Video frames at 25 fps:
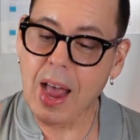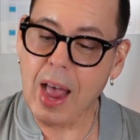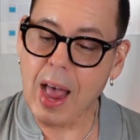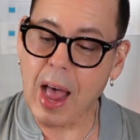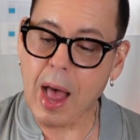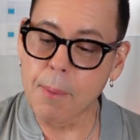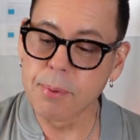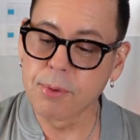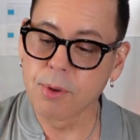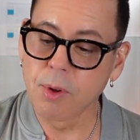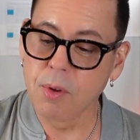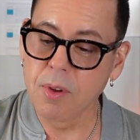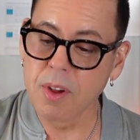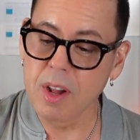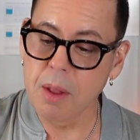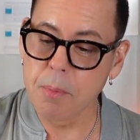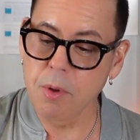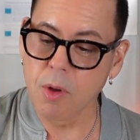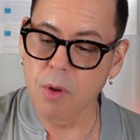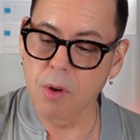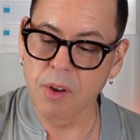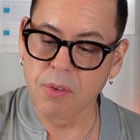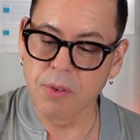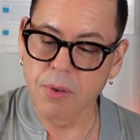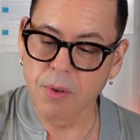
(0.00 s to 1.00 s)
Absolutely
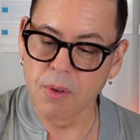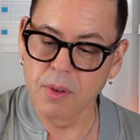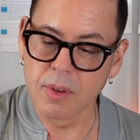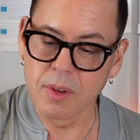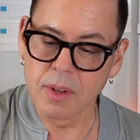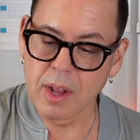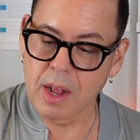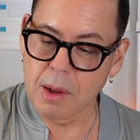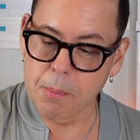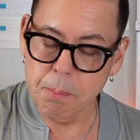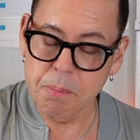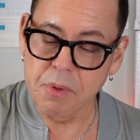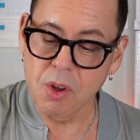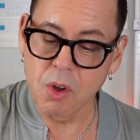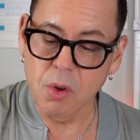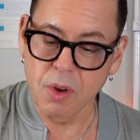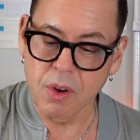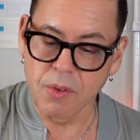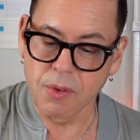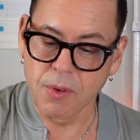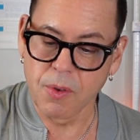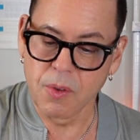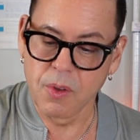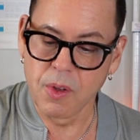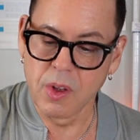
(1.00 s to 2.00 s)
beautiful,
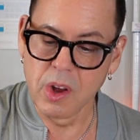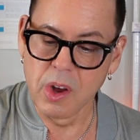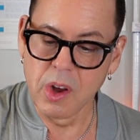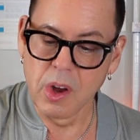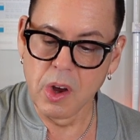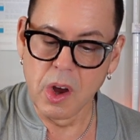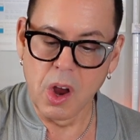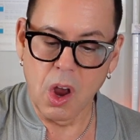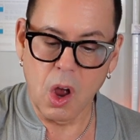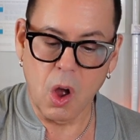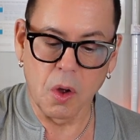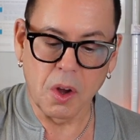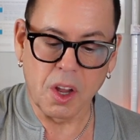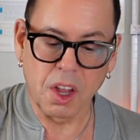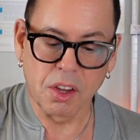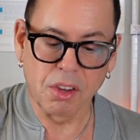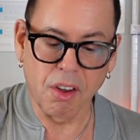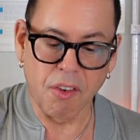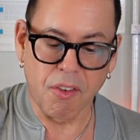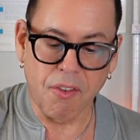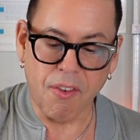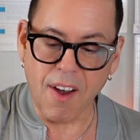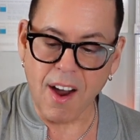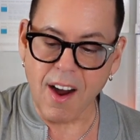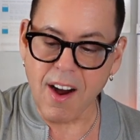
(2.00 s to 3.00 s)
beautiful. Okay,
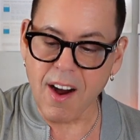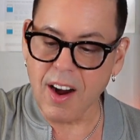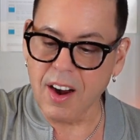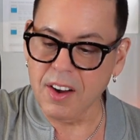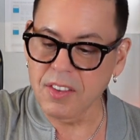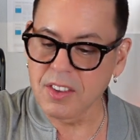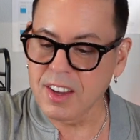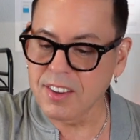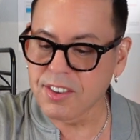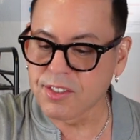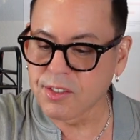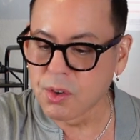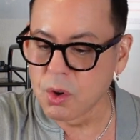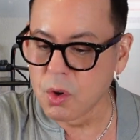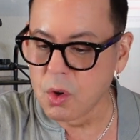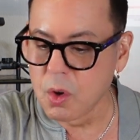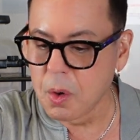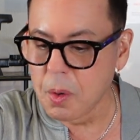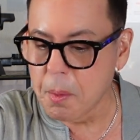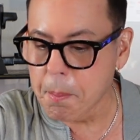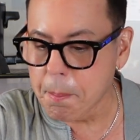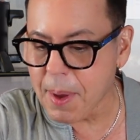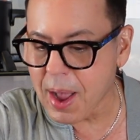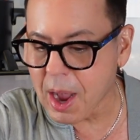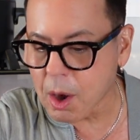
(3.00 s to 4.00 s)
so far these
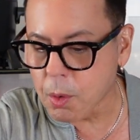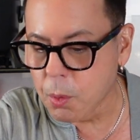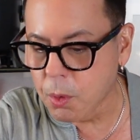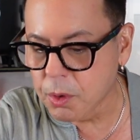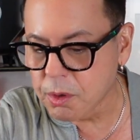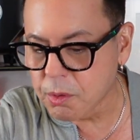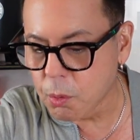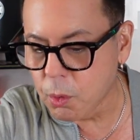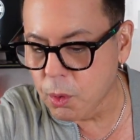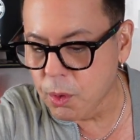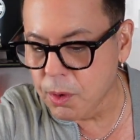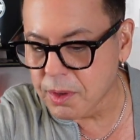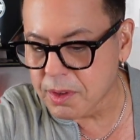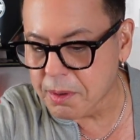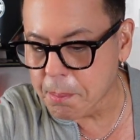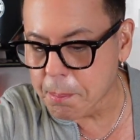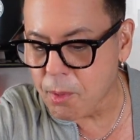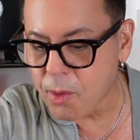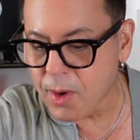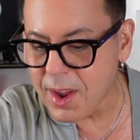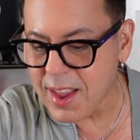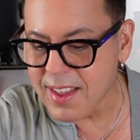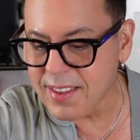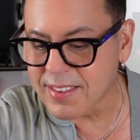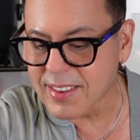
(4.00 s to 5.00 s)
two, Backwood Woods
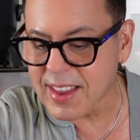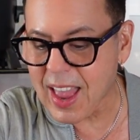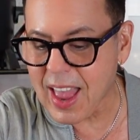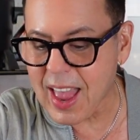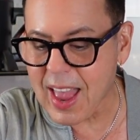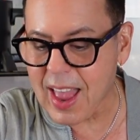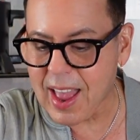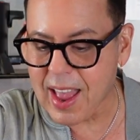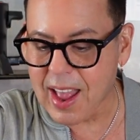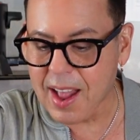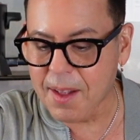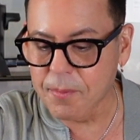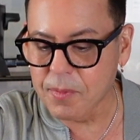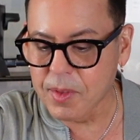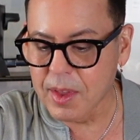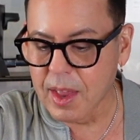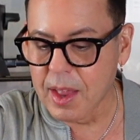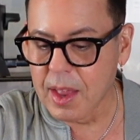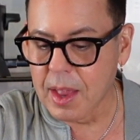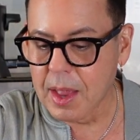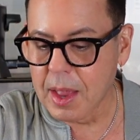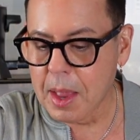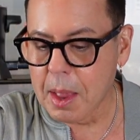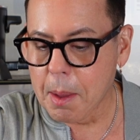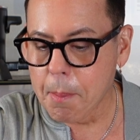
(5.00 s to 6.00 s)
Breeze and
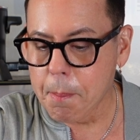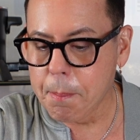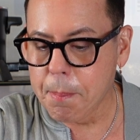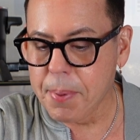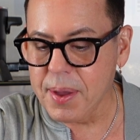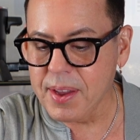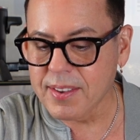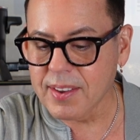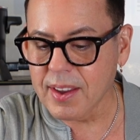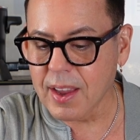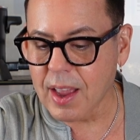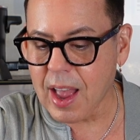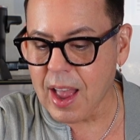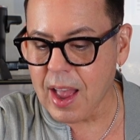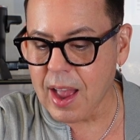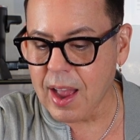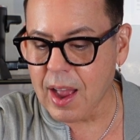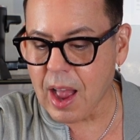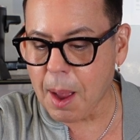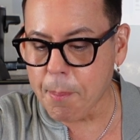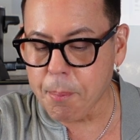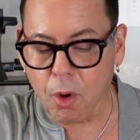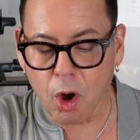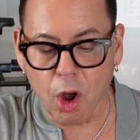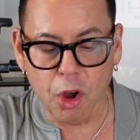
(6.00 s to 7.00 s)
Beach
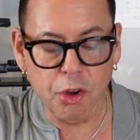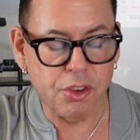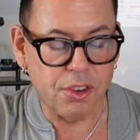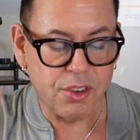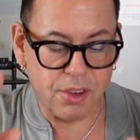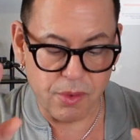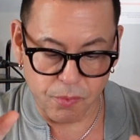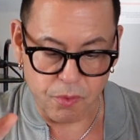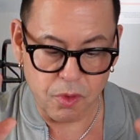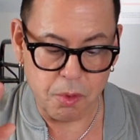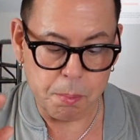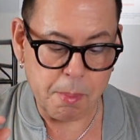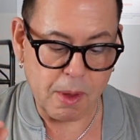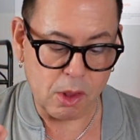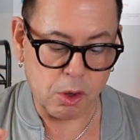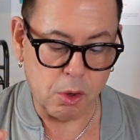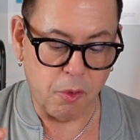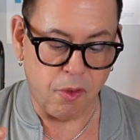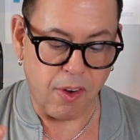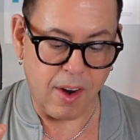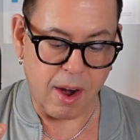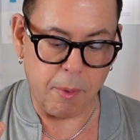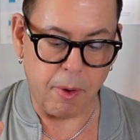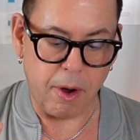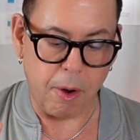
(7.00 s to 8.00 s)
uh, Approach, my
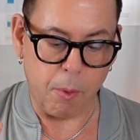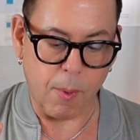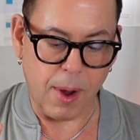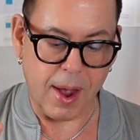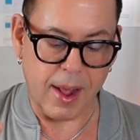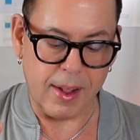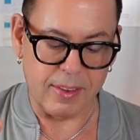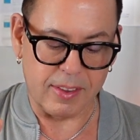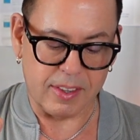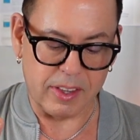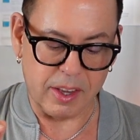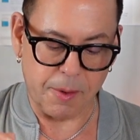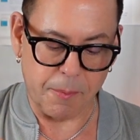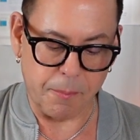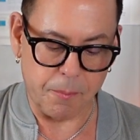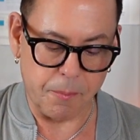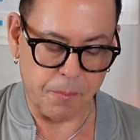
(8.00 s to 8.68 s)
two favorite ones.